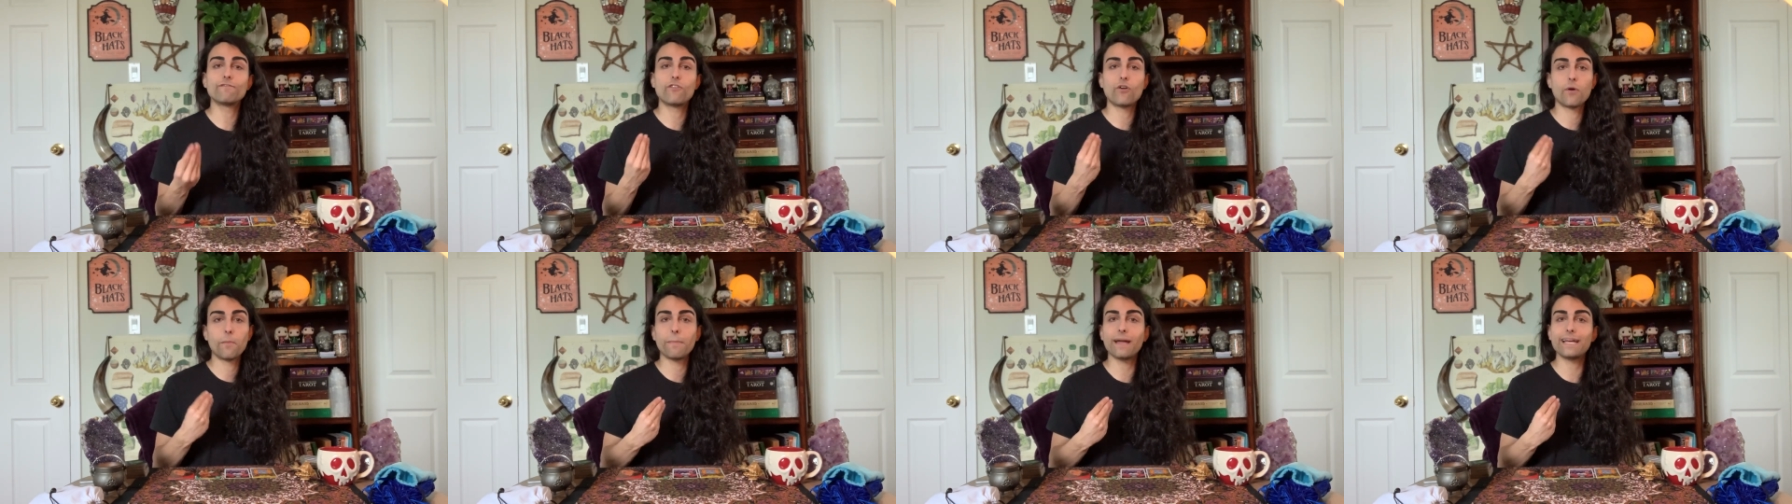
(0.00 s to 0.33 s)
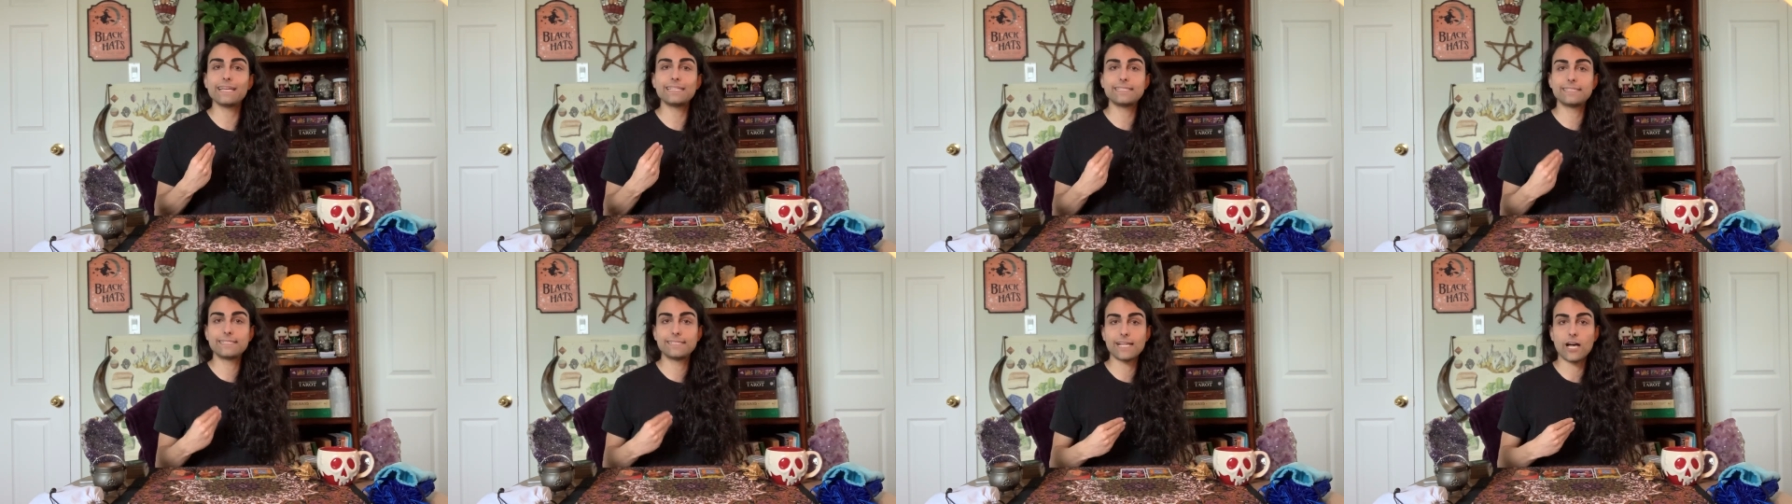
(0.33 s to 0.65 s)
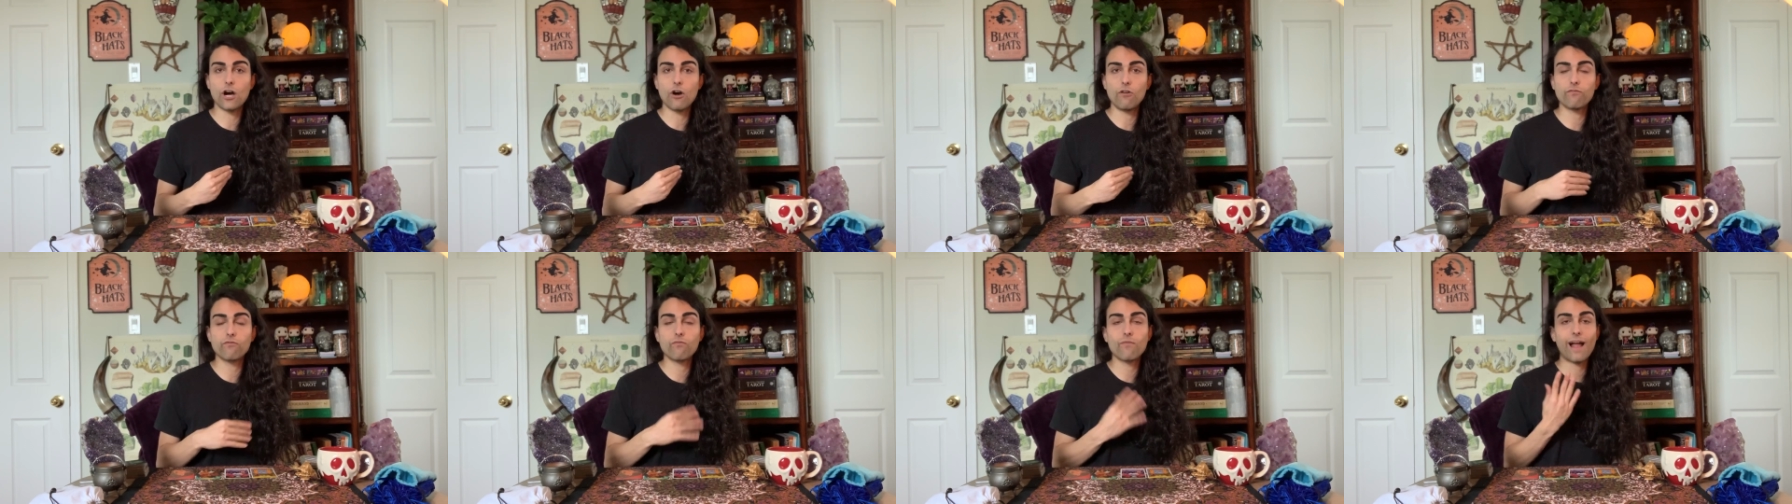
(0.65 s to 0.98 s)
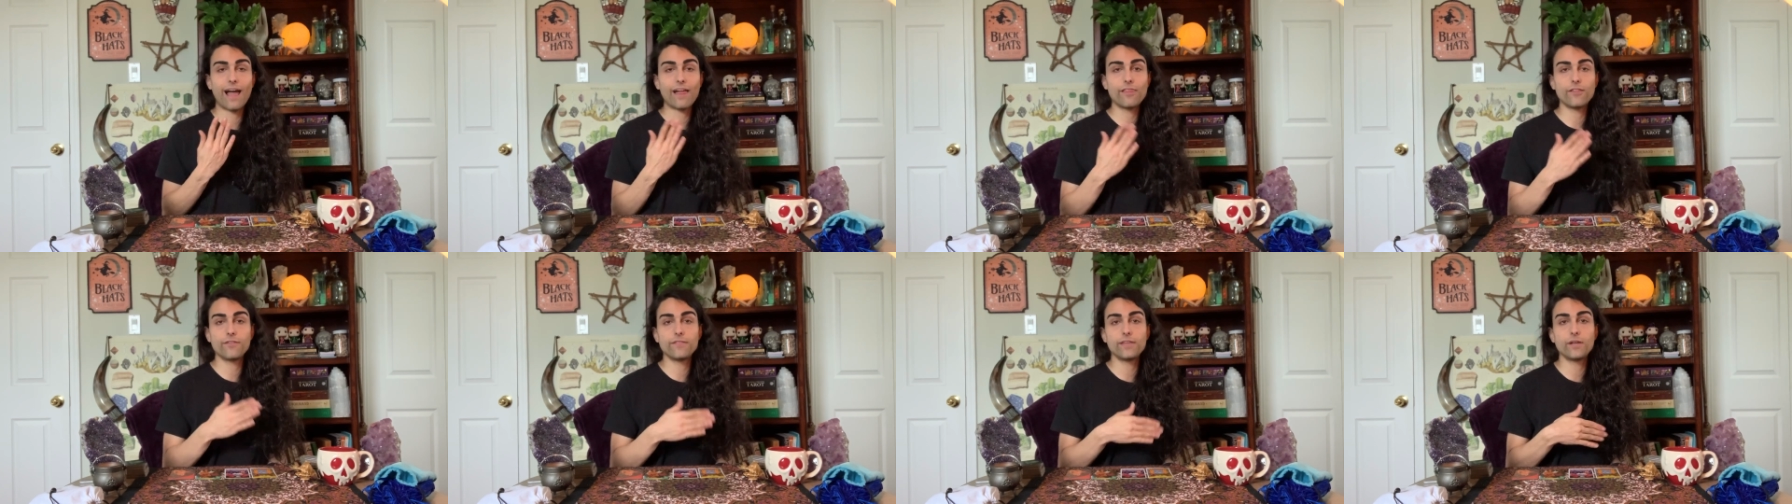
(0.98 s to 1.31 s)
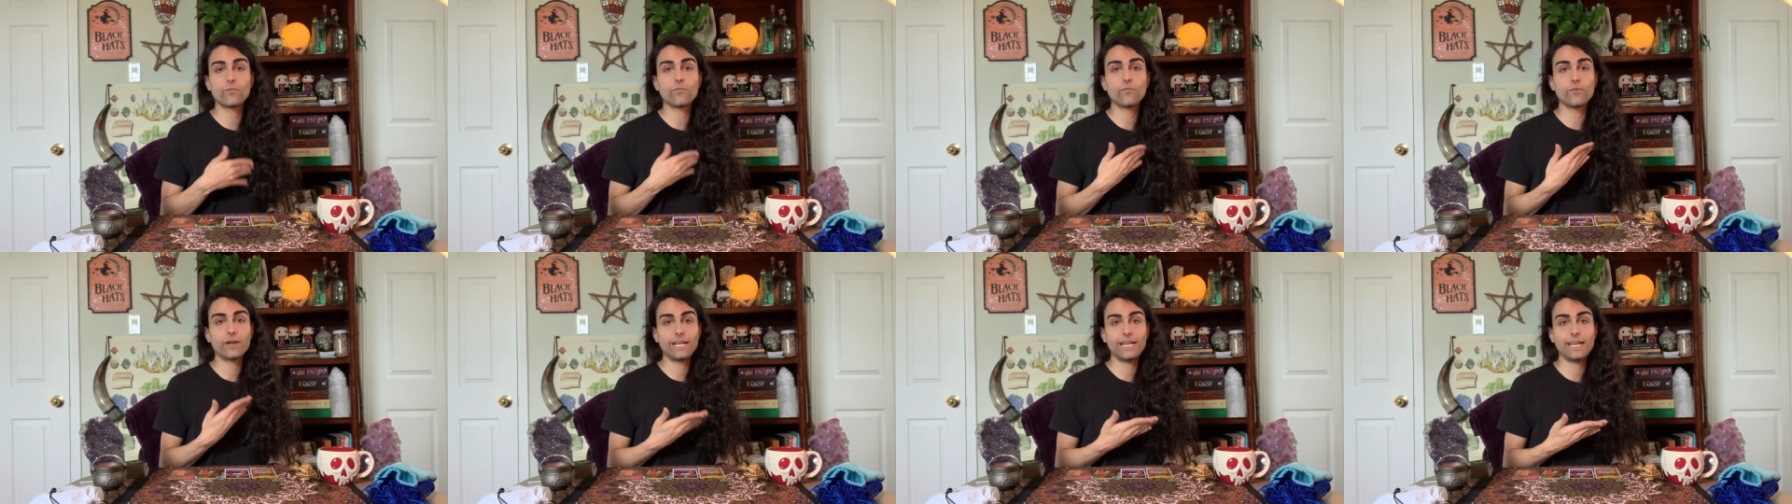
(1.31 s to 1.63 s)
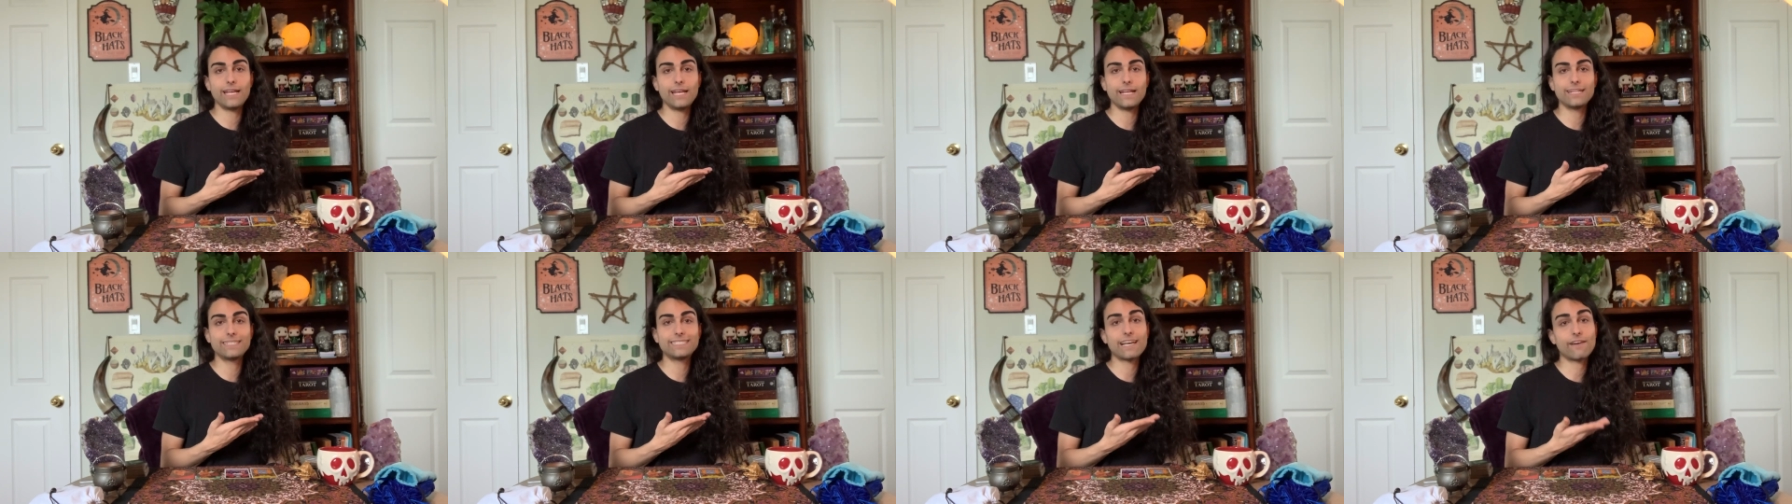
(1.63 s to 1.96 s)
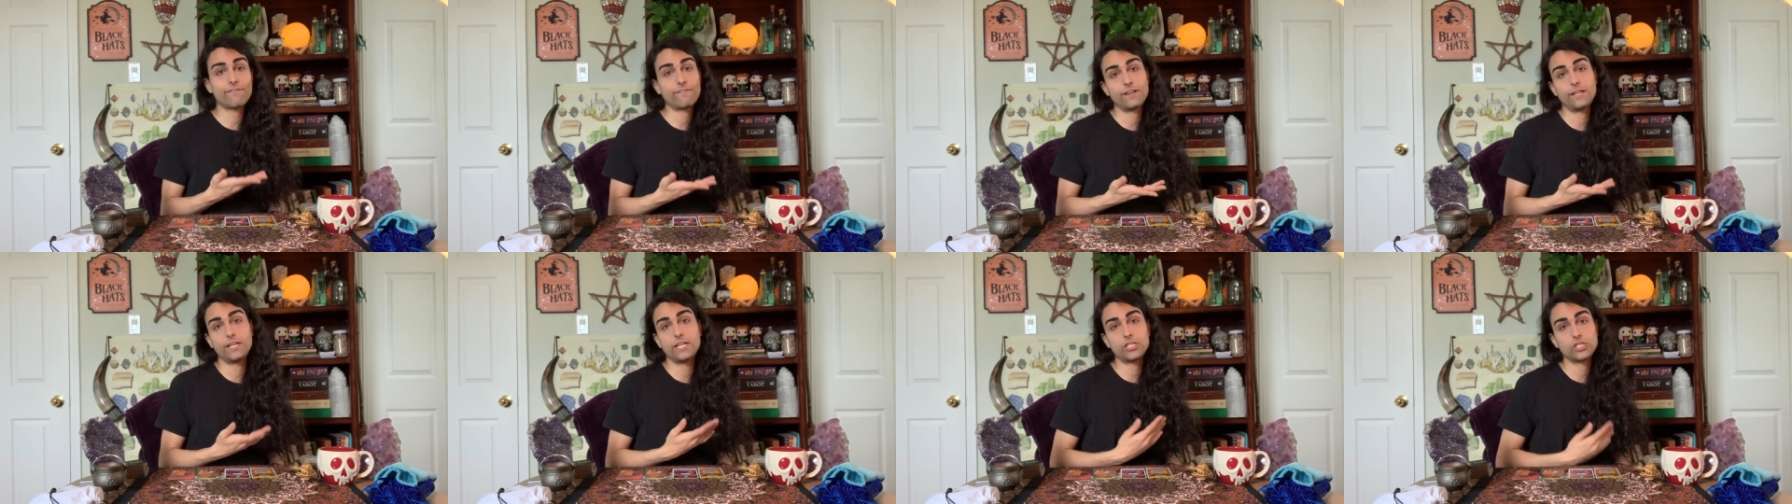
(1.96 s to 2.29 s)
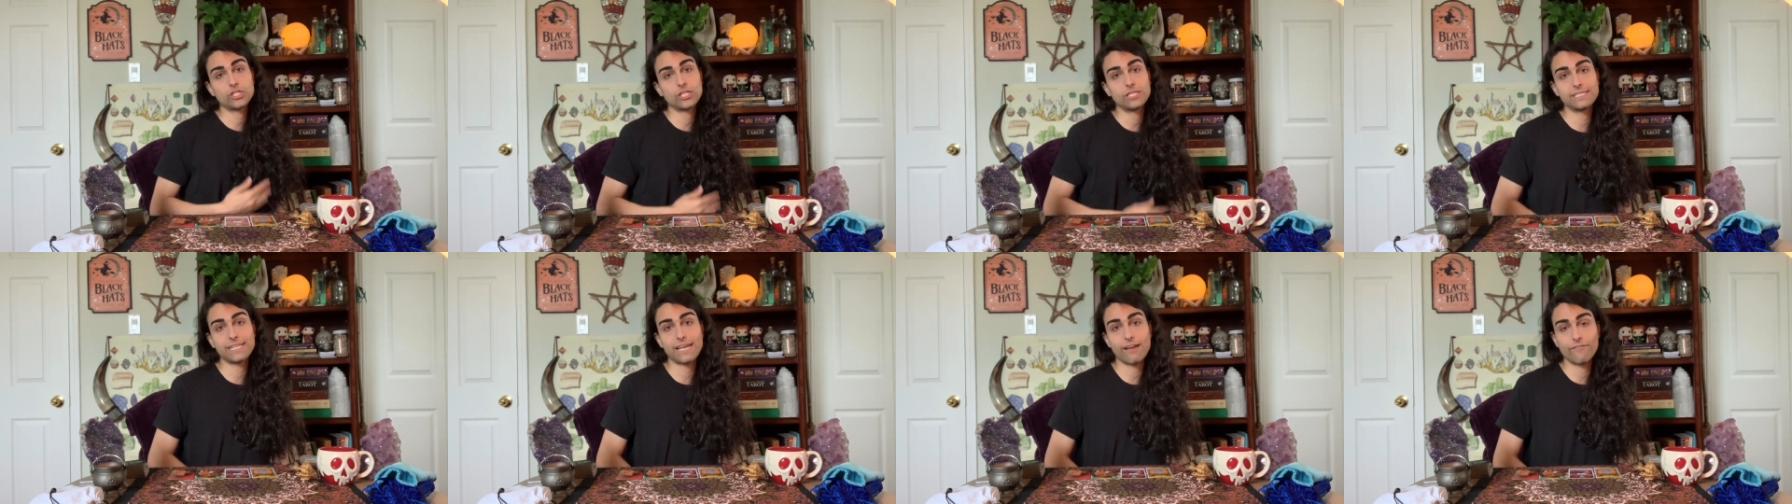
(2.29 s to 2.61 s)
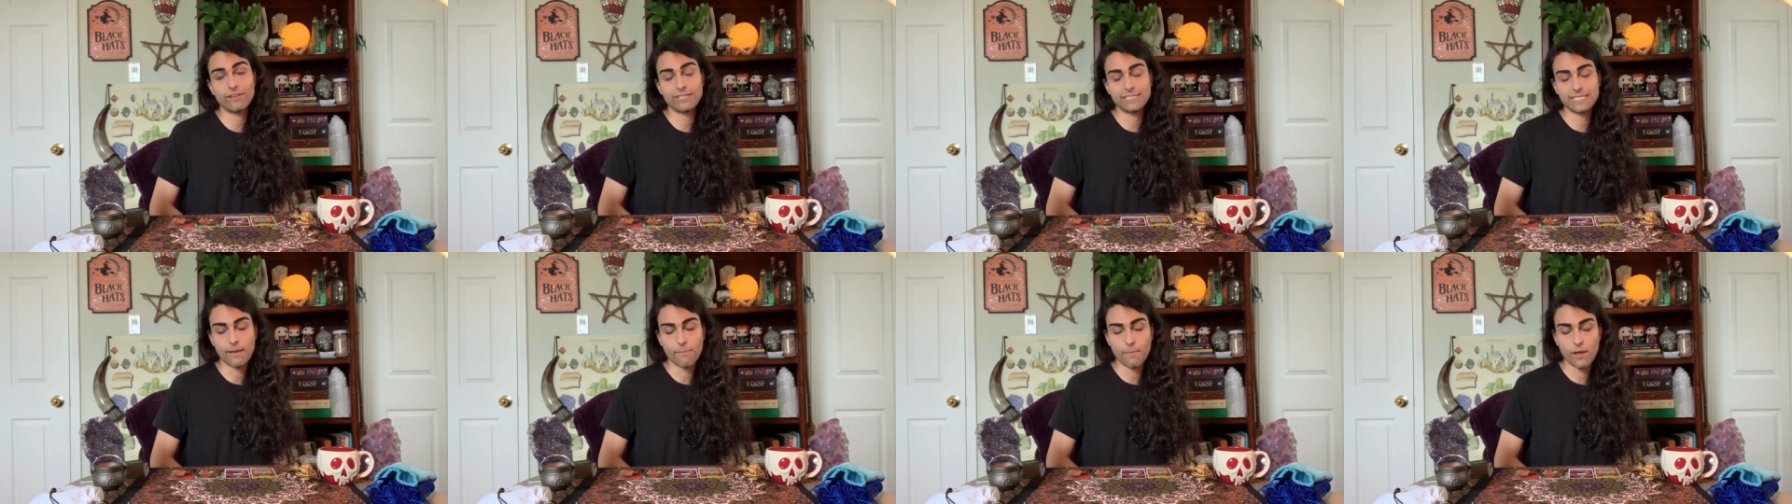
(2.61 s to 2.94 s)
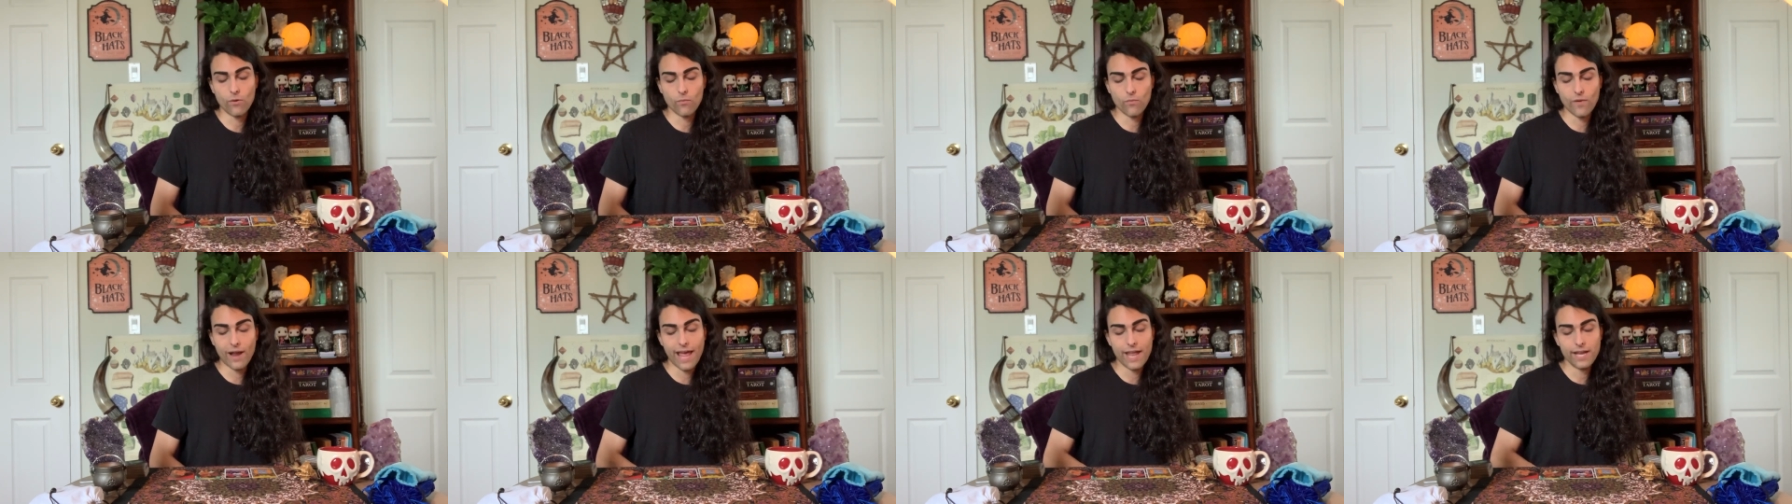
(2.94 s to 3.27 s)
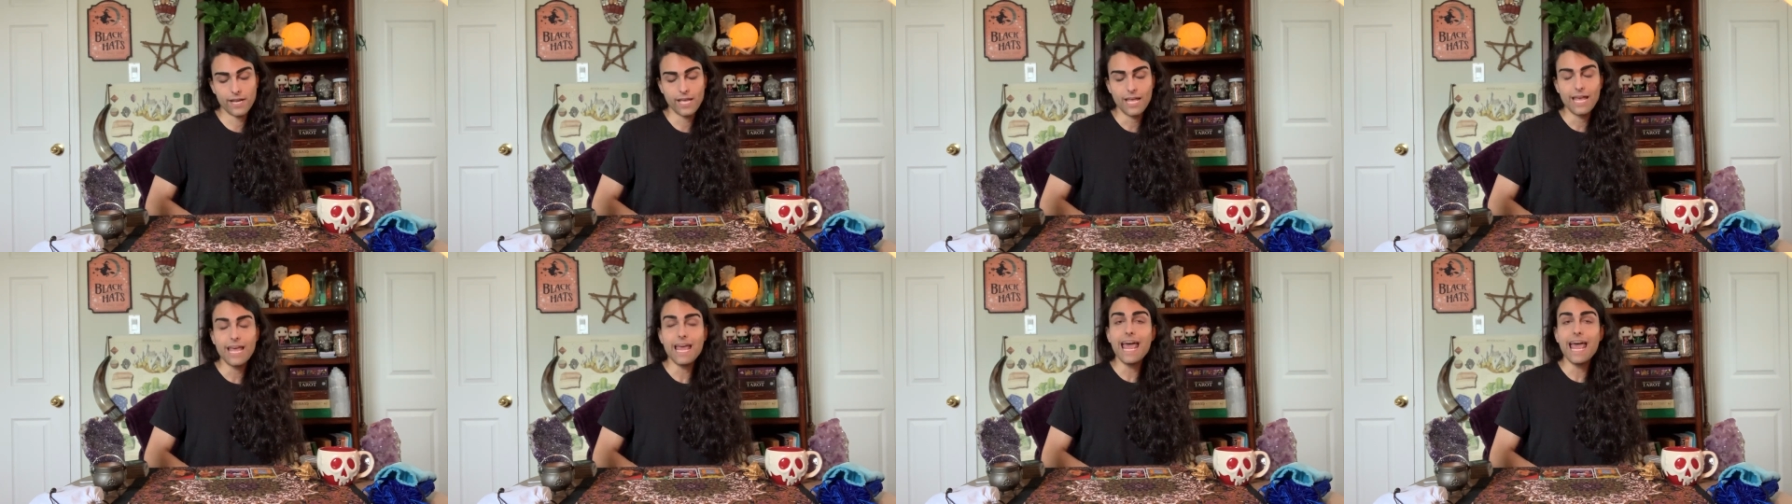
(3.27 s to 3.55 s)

for myself rather than reading definitions every time I read.